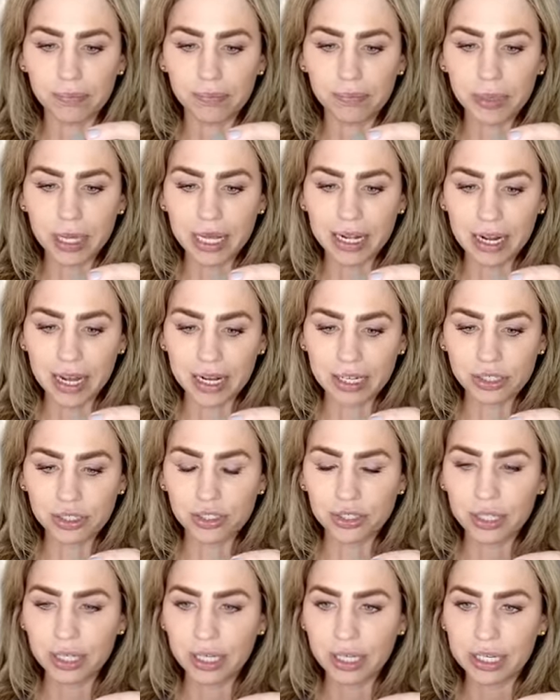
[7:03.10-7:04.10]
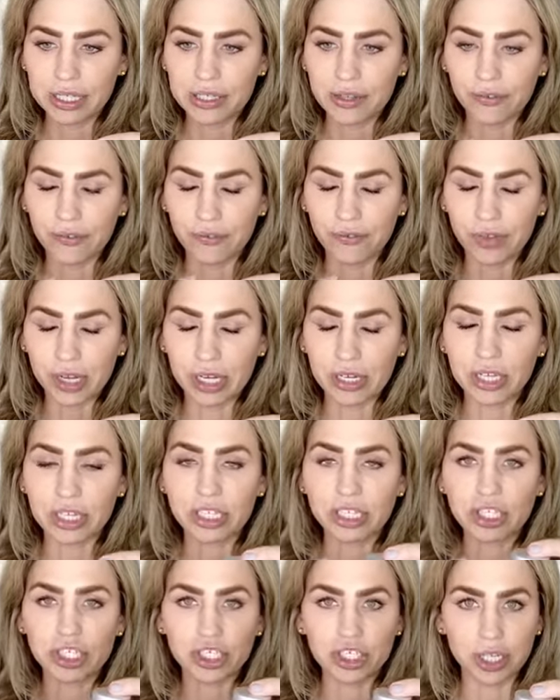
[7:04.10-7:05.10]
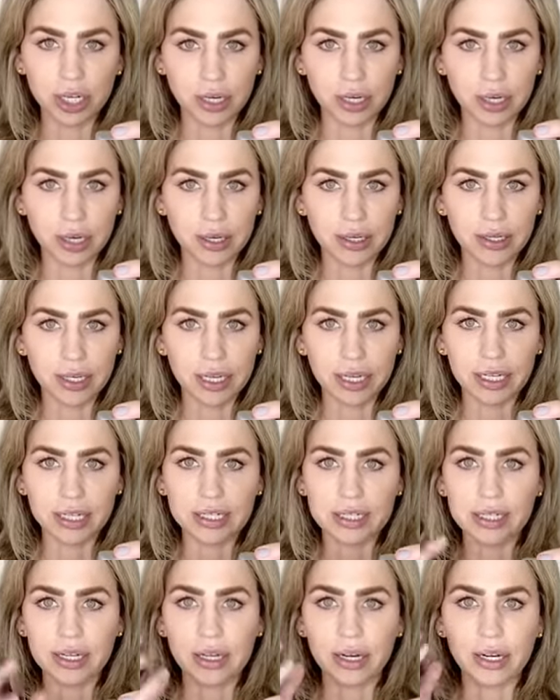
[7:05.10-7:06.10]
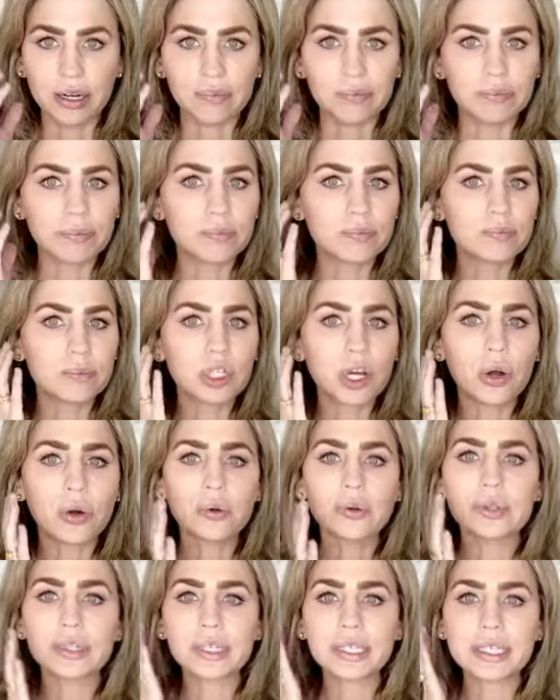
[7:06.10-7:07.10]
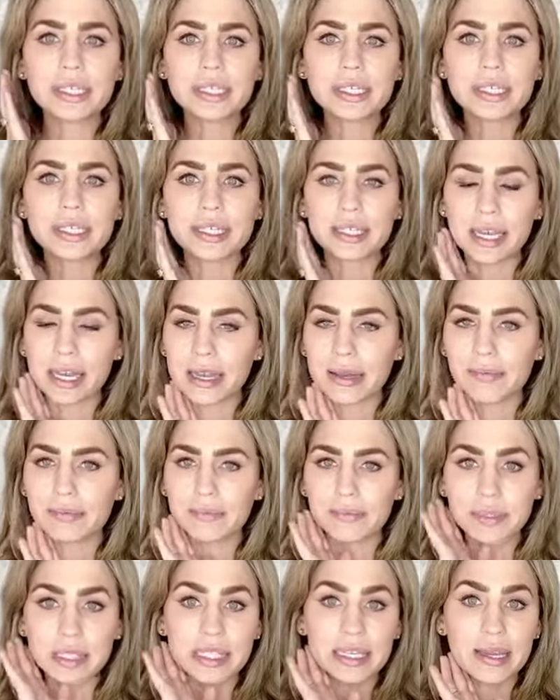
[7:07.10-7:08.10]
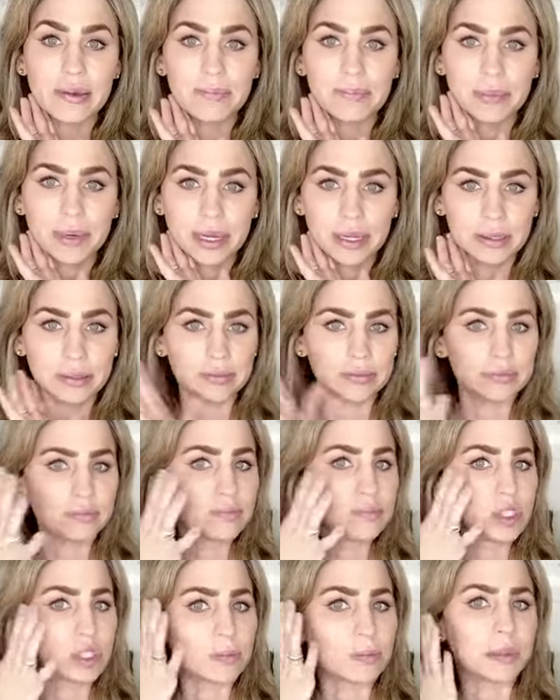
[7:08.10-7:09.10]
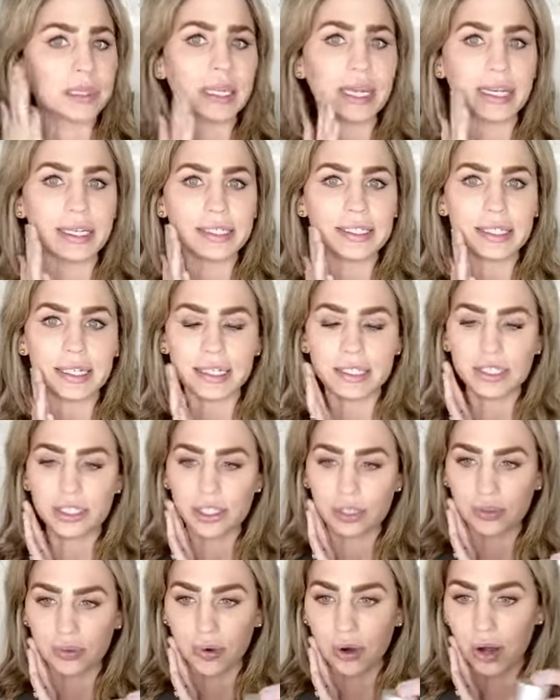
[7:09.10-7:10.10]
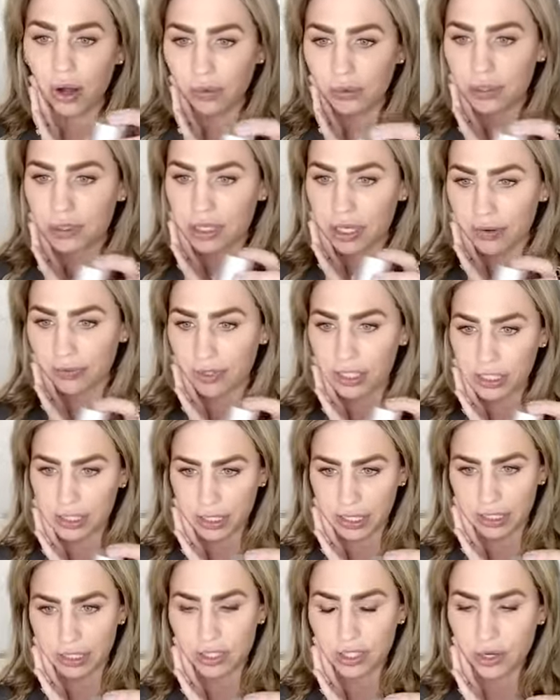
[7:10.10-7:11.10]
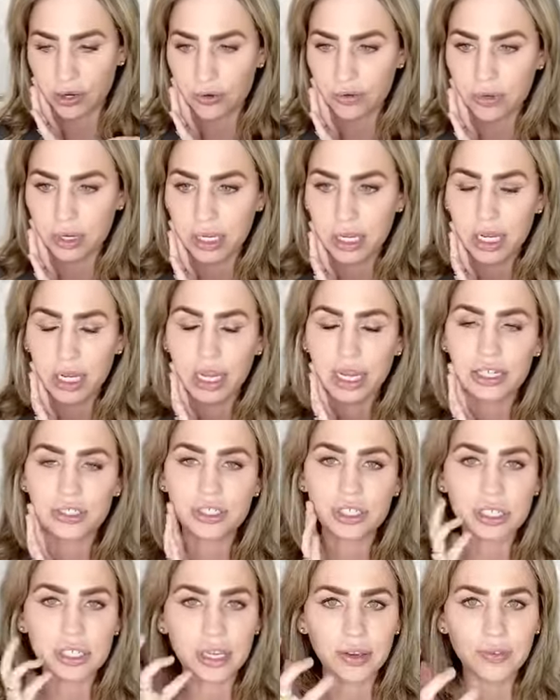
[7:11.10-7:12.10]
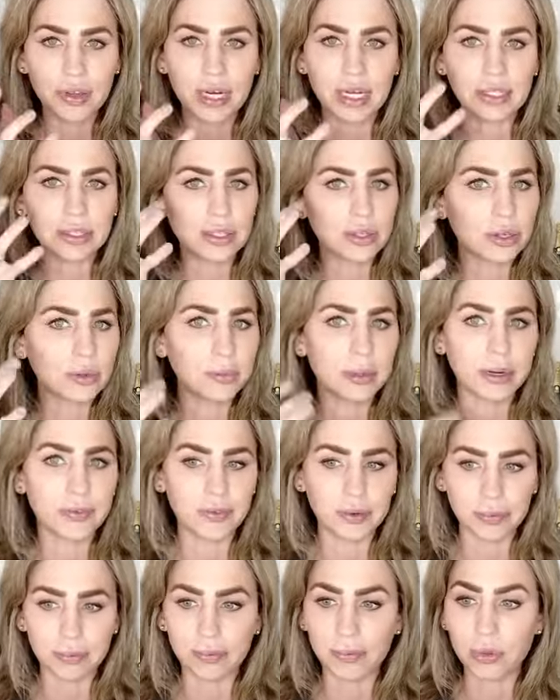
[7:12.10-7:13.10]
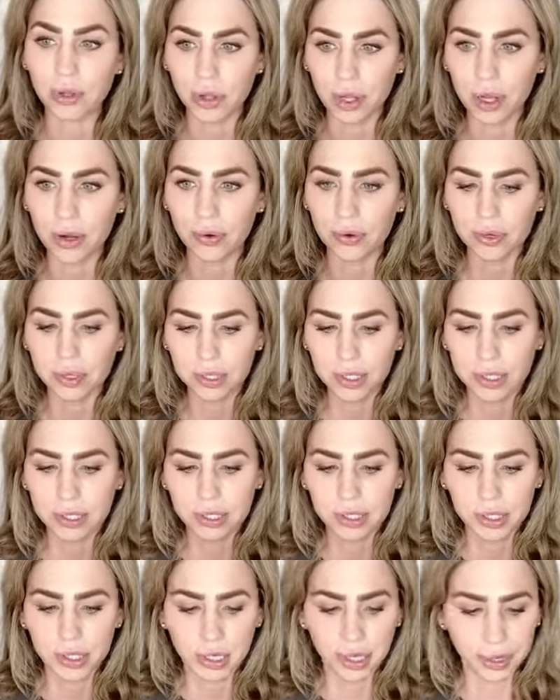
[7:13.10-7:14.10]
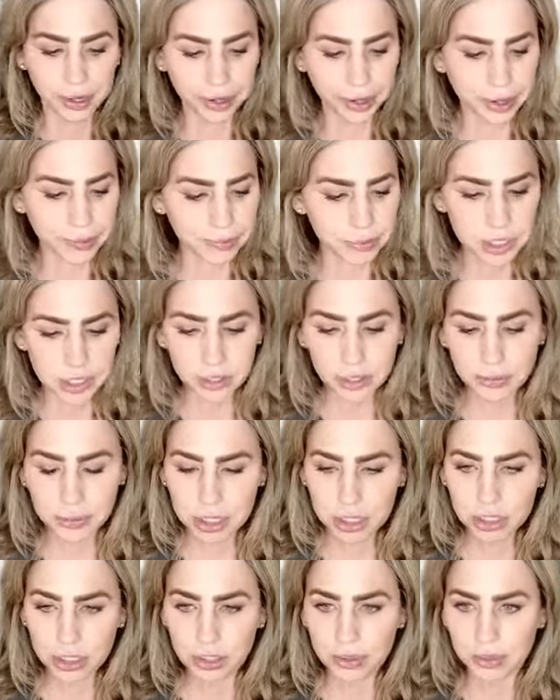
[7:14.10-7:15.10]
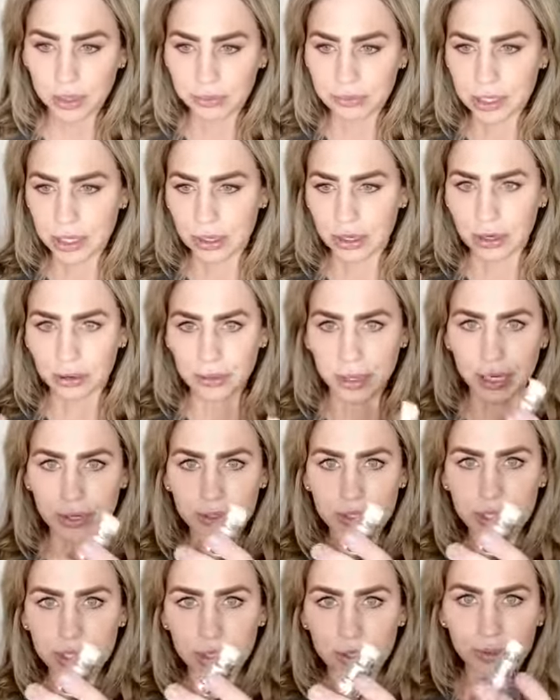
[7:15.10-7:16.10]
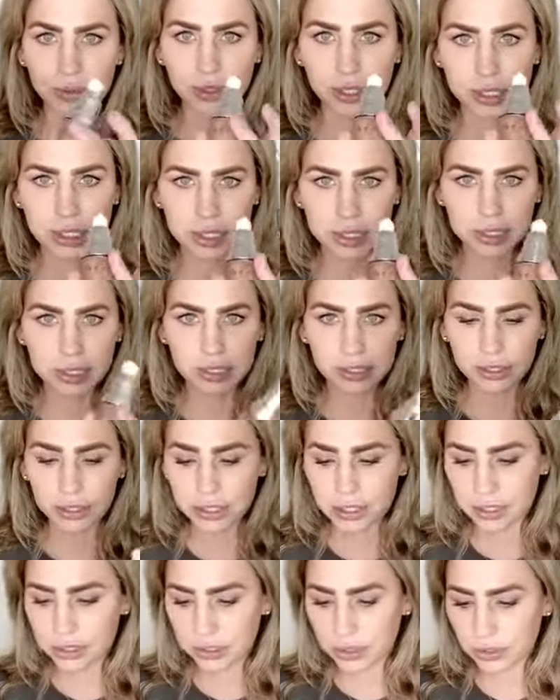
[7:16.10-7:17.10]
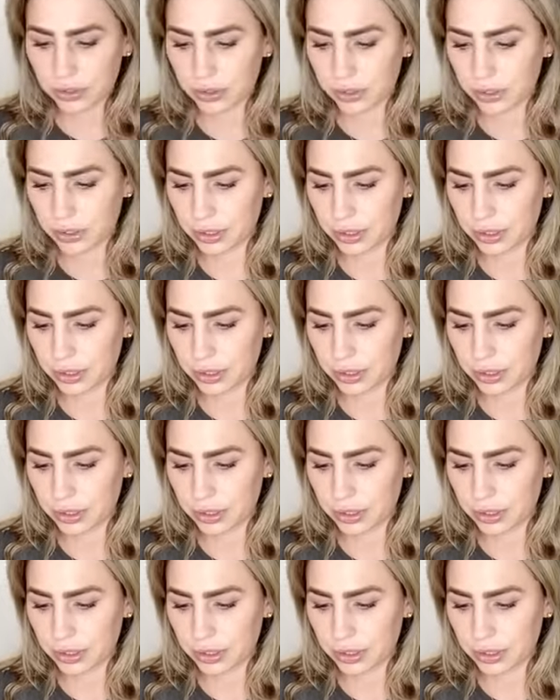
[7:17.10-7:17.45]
It actually is very sheer and it's gonna totally seep and just blend into almost every skin tone and just give it a little bit of a glow. So let me show you what I'm talking about. So it looks a little,